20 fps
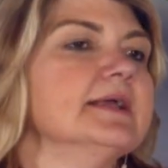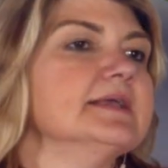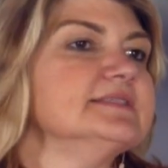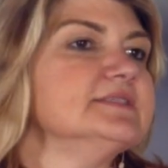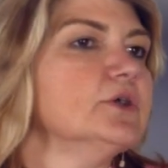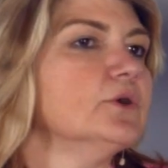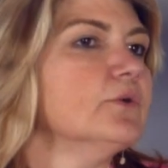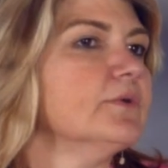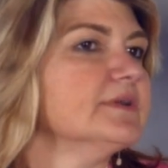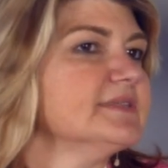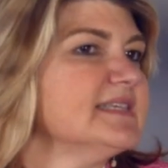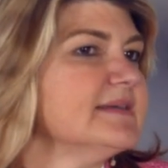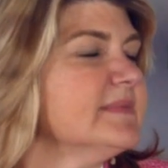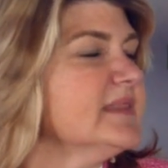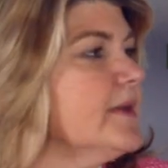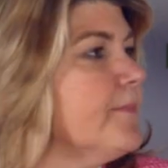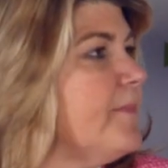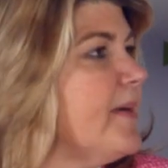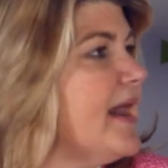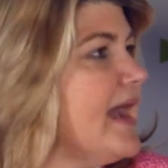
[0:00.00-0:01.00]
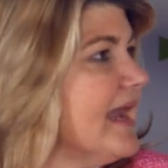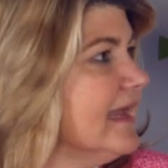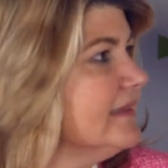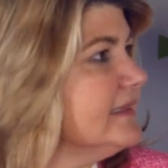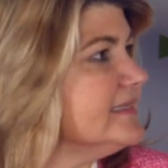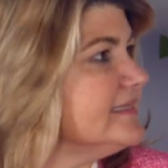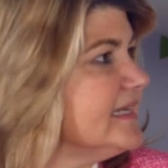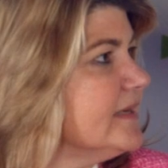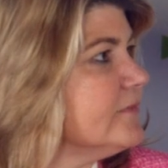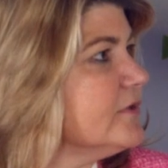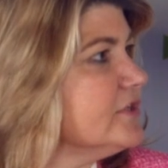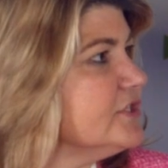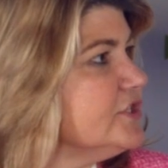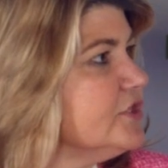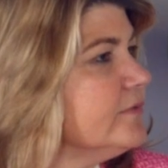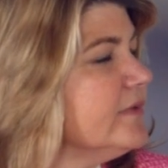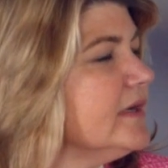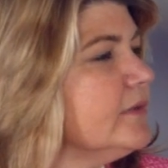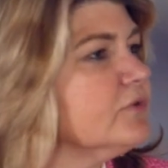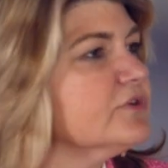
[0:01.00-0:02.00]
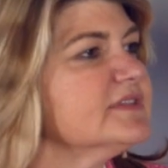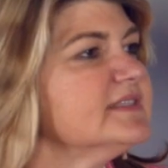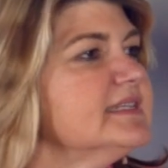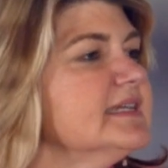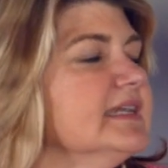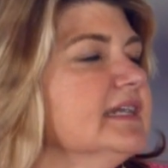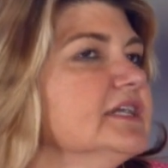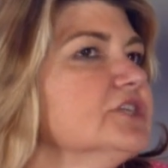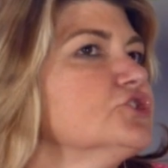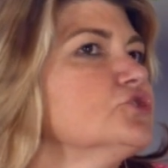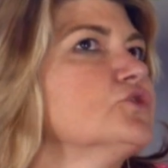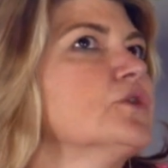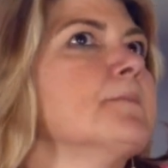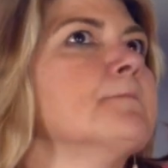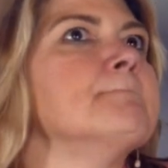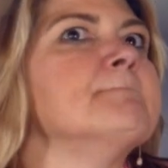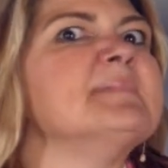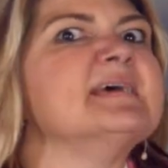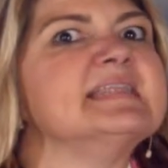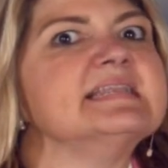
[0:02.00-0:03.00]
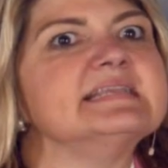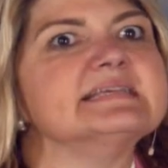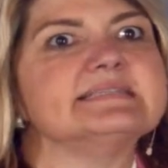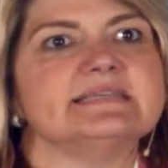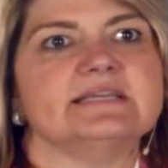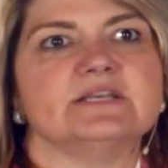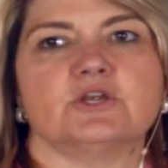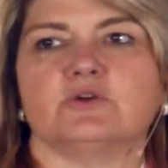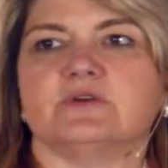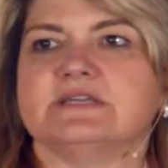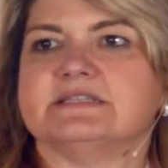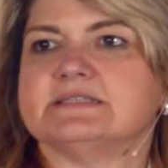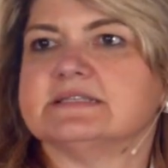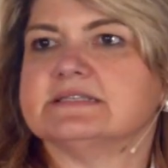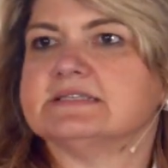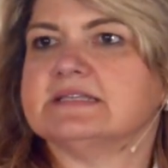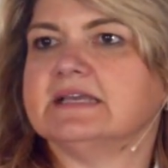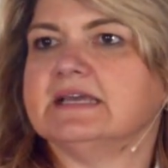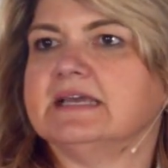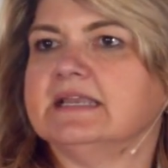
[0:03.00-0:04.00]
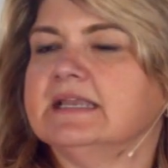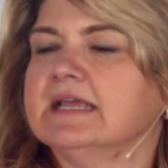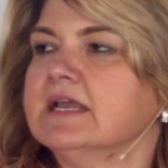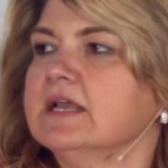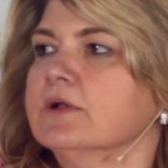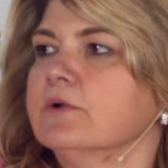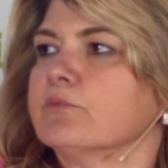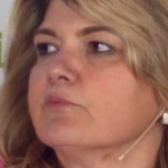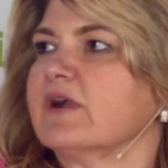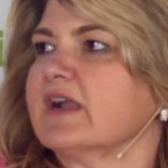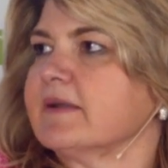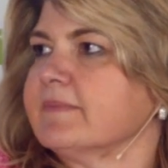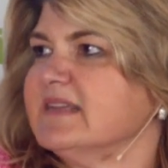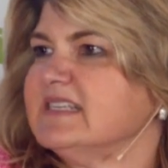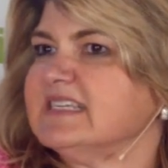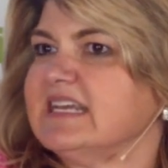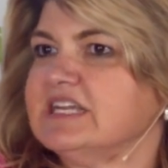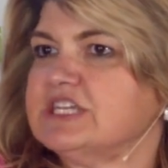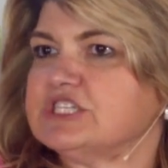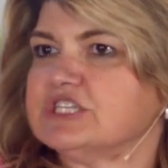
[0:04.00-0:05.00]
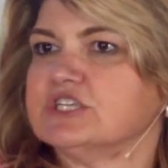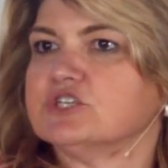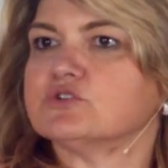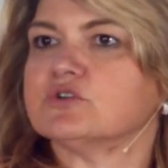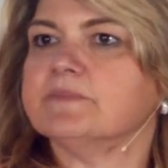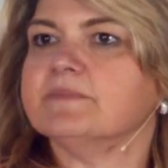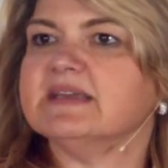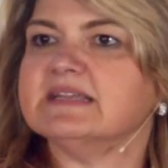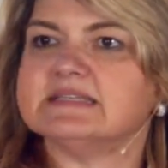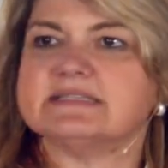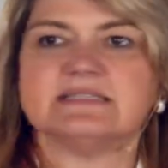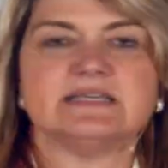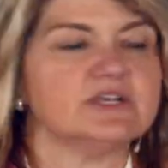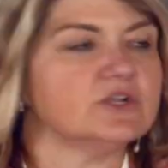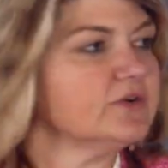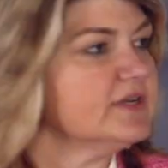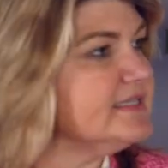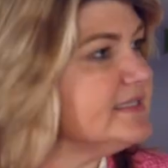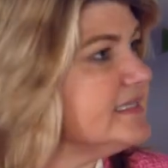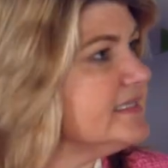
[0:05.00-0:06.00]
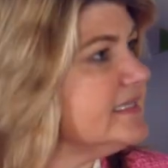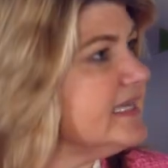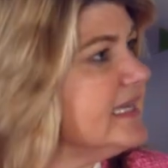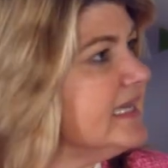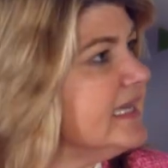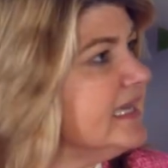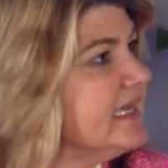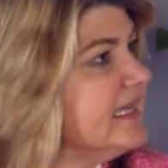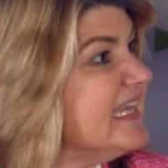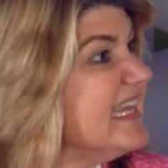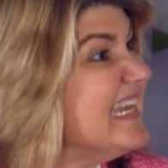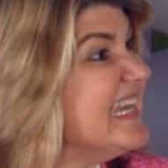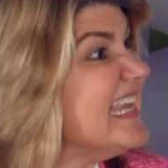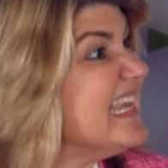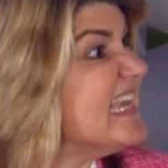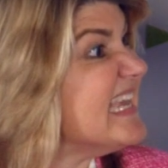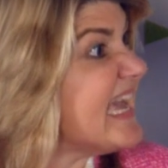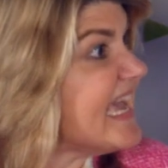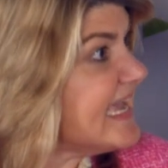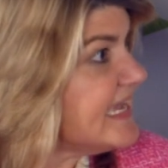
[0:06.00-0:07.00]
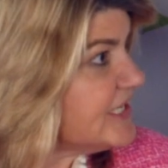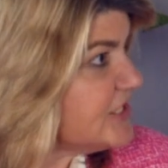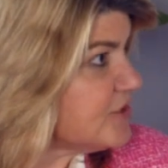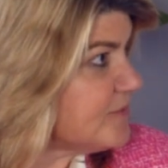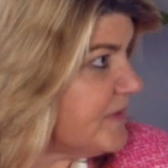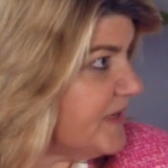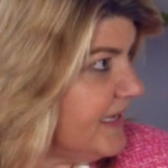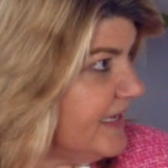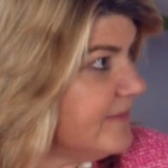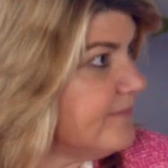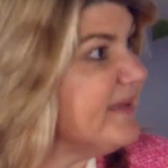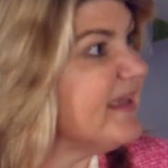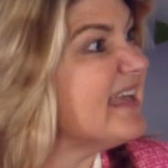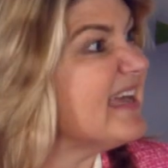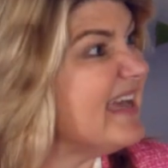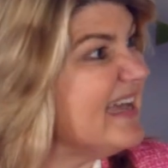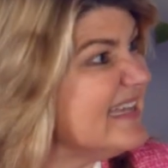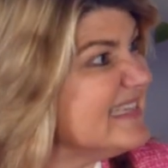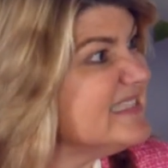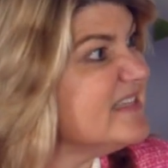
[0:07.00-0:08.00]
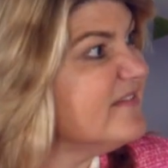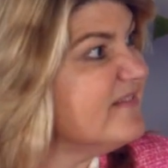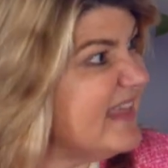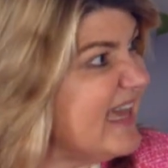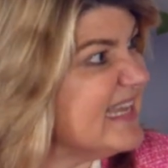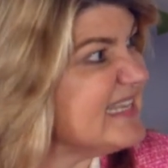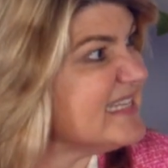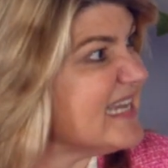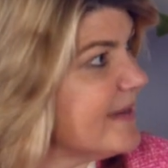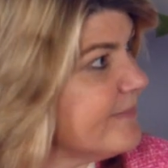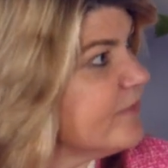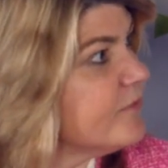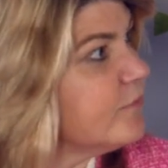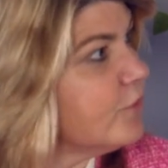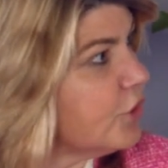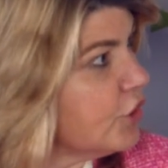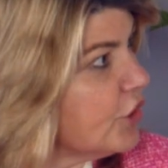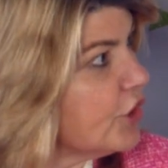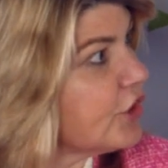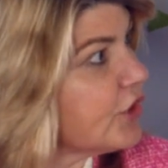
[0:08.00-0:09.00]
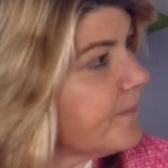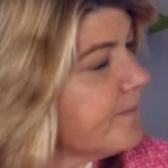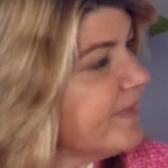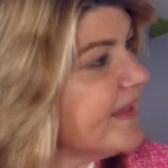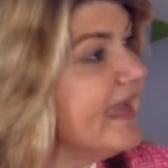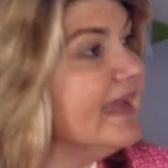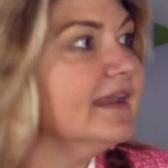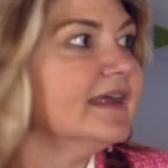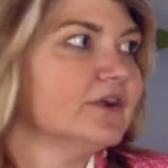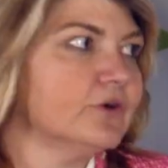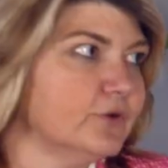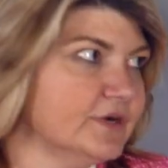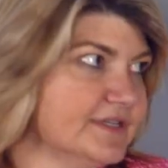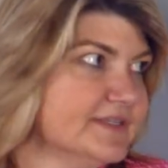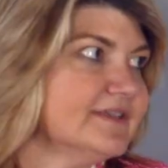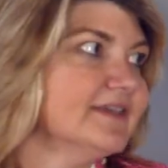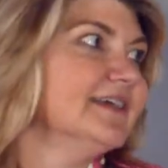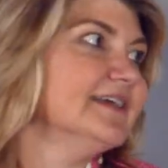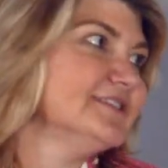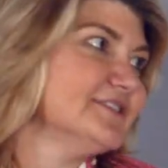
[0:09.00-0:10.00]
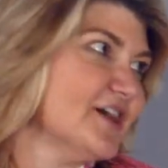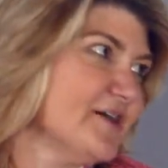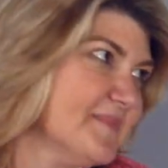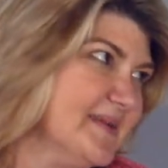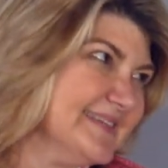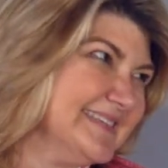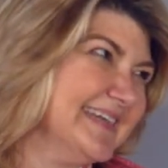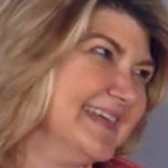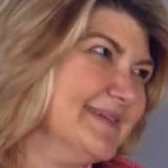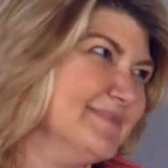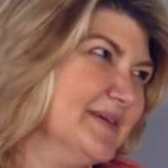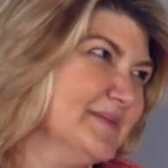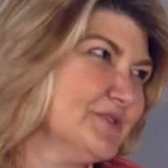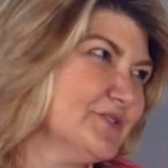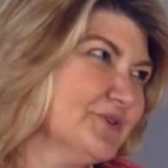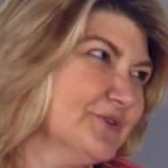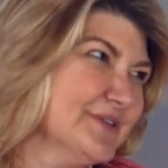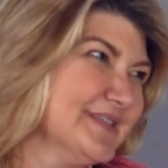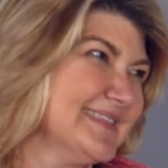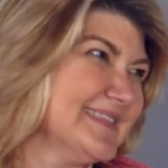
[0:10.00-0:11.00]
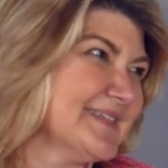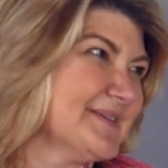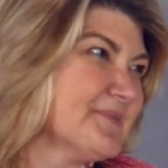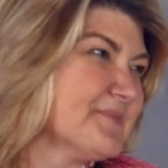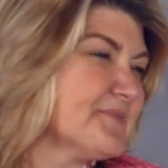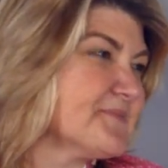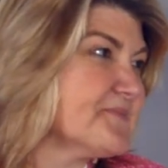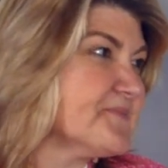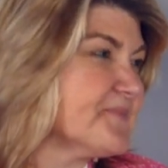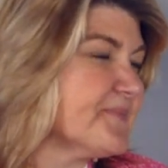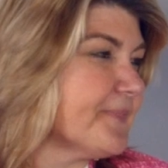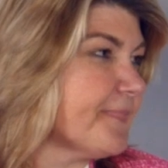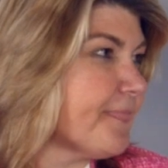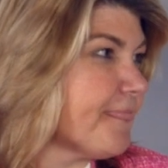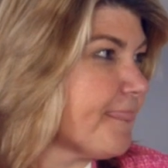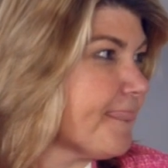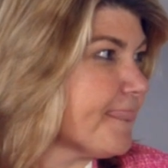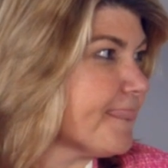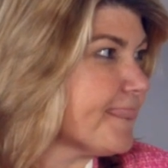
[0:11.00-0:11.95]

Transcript: so some of the pilots that we're doing, we're seeing tremendous increases in recommendation, tremendous increases in engagement because yeah. of that type of work. And of course, it's all based on I B M tools. If you know who you're talking